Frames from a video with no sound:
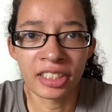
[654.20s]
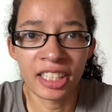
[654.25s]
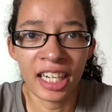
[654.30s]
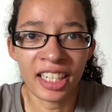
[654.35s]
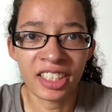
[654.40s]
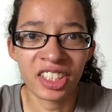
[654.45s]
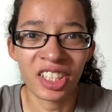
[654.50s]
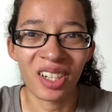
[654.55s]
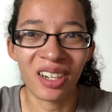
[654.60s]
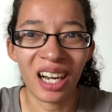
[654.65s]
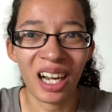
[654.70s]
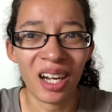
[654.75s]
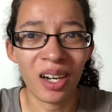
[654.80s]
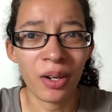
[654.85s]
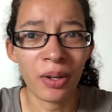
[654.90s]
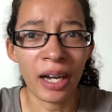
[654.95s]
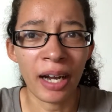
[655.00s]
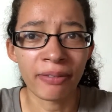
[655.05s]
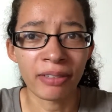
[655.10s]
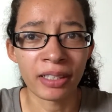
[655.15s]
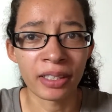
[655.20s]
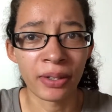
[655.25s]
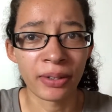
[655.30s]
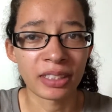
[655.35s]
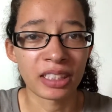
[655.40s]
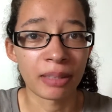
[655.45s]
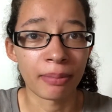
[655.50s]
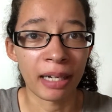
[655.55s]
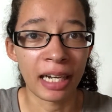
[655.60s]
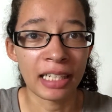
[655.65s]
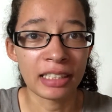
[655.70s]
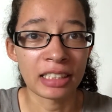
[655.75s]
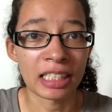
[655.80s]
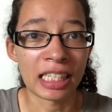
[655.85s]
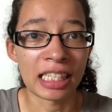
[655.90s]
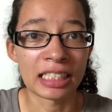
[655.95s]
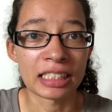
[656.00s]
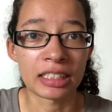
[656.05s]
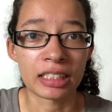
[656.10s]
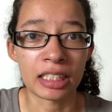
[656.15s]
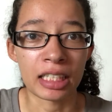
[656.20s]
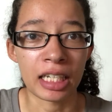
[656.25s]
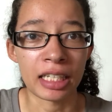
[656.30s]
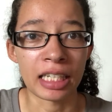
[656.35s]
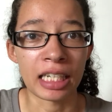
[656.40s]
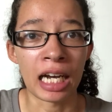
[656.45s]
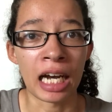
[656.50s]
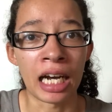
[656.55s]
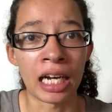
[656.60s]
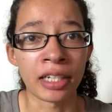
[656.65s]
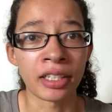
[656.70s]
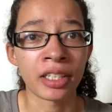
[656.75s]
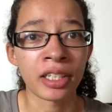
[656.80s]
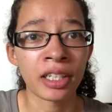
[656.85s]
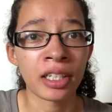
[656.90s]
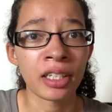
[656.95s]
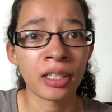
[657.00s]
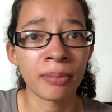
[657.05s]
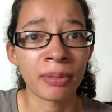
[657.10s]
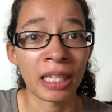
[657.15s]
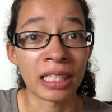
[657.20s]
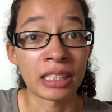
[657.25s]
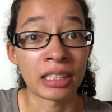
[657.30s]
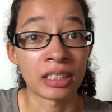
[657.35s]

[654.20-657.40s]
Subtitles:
I checked her out after I noticed the mites and I didn't see any on her,